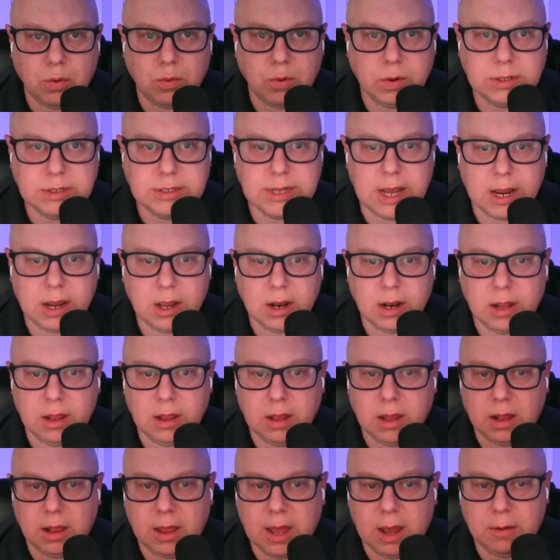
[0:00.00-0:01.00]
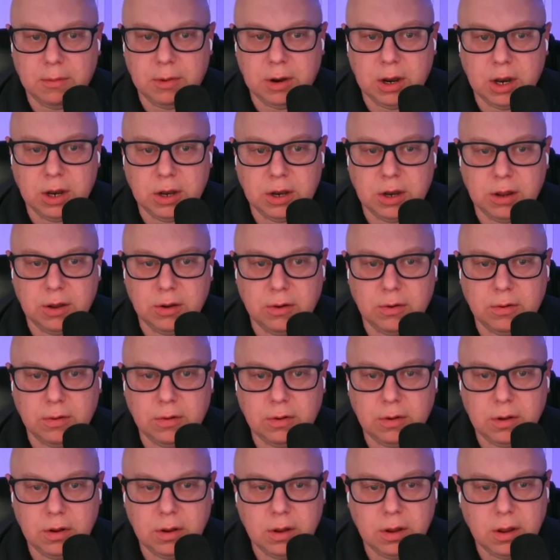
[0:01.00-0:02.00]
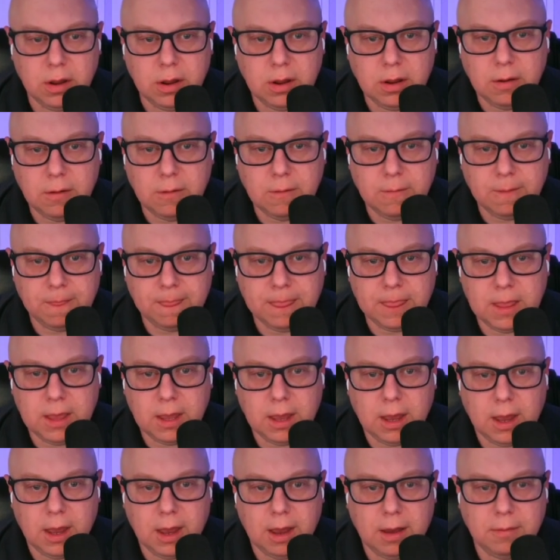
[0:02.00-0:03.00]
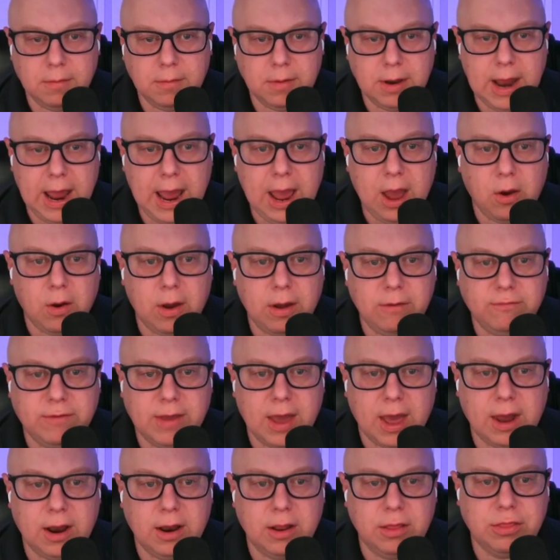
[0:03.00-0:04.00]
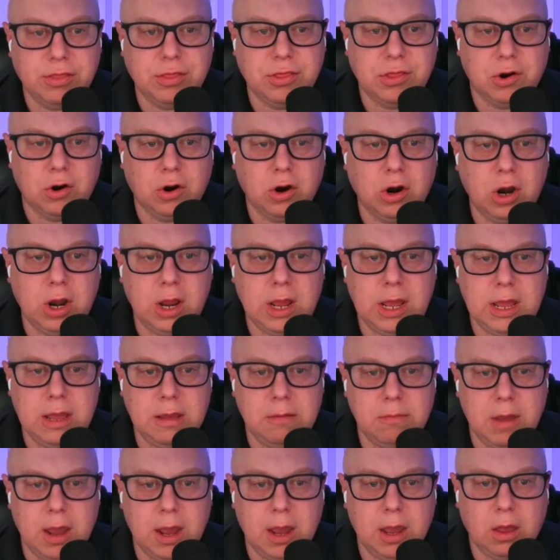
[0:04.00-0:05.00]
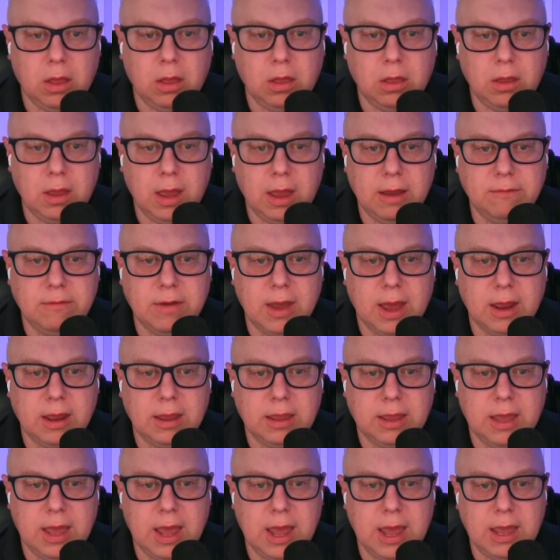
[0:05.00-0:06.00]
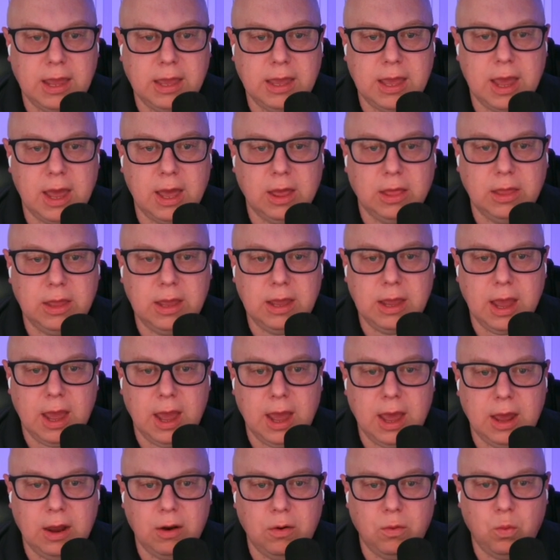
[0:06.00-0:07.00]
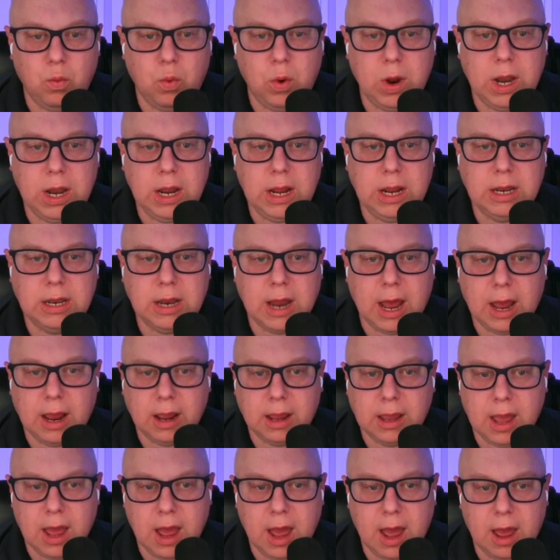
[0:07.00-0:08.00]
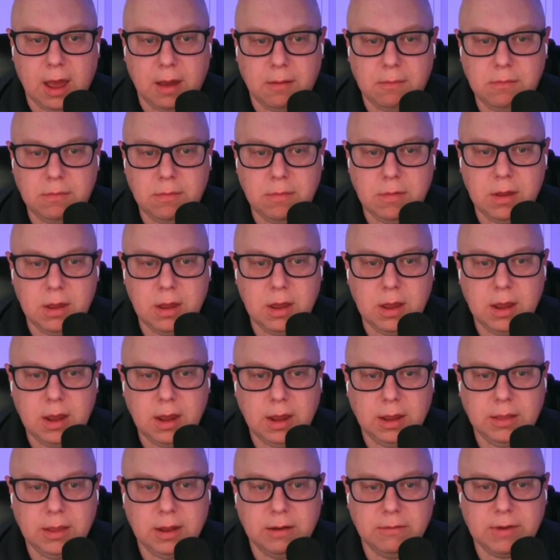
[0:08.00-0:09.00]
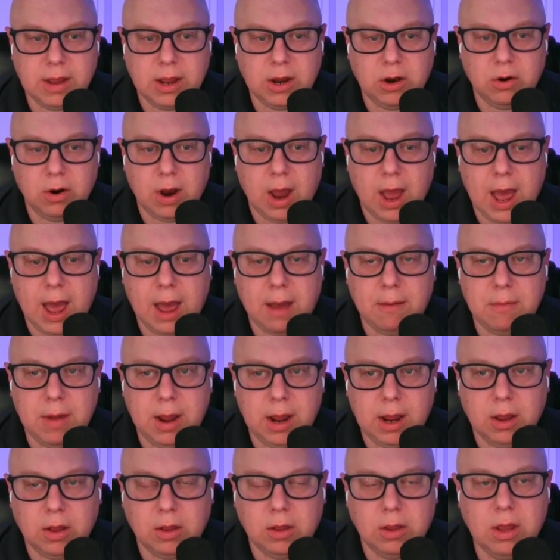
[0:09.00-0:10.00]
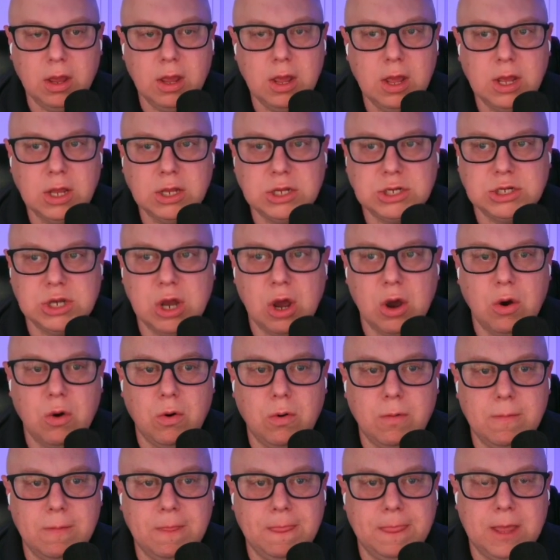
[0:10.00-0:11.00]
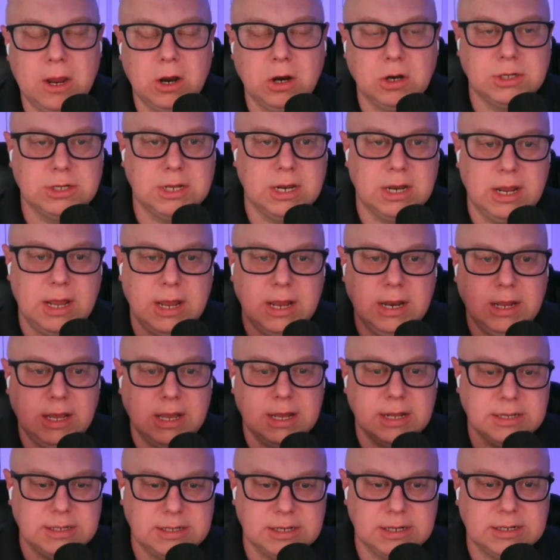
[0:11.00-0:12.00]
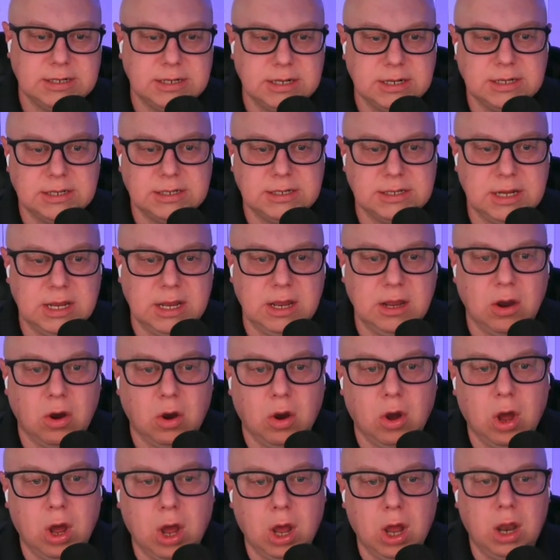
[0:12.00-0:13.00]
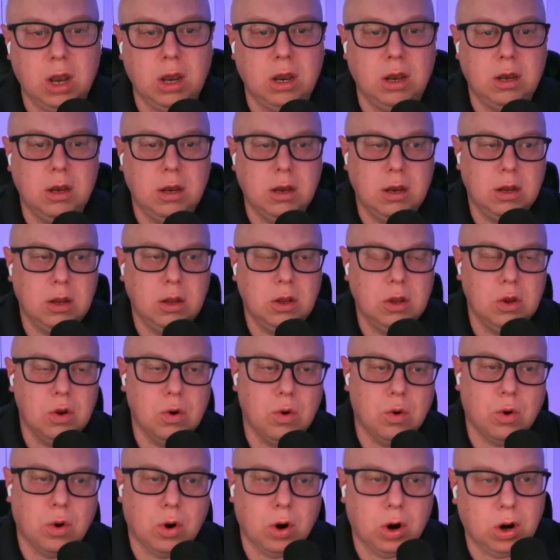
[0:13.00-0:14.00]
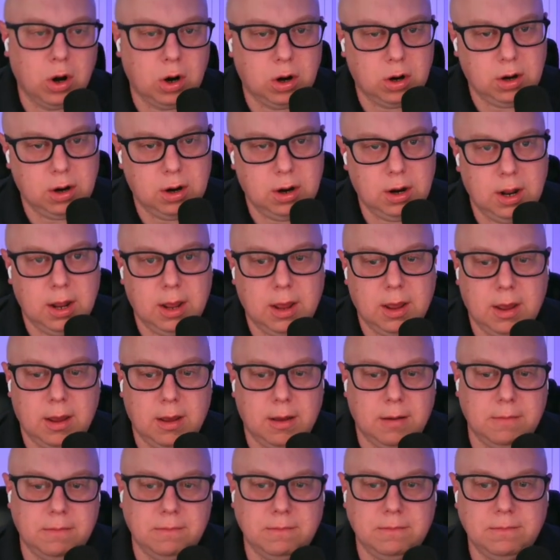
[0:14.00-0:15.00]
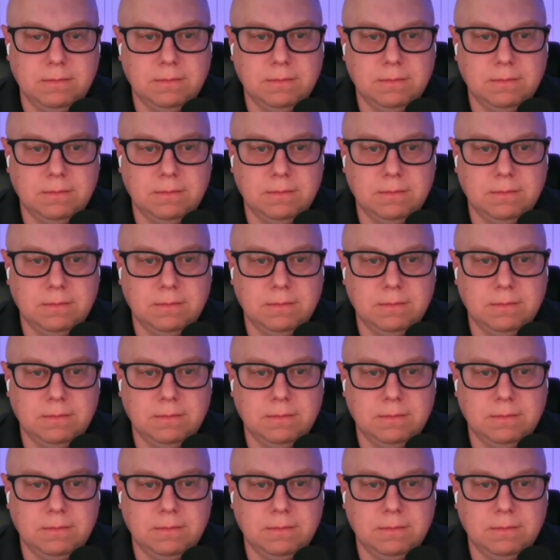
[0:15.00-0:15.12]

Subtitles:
What's that going to allow me to do? Now I've got a third email. I've got kkelly@winnie.com, and I've got your Hotmail. So there's an inconsistency on your on